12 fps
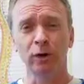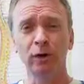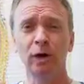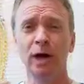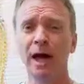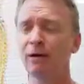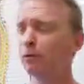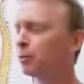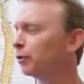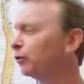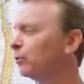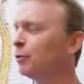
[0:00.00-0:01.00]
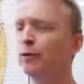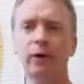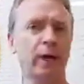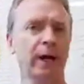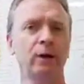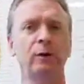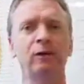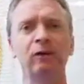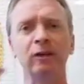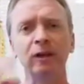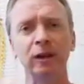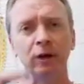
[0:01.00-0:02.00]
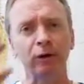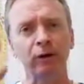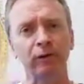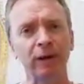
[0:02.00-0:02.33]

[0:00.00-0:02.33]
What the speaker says: can have a person move their neck and you can see the area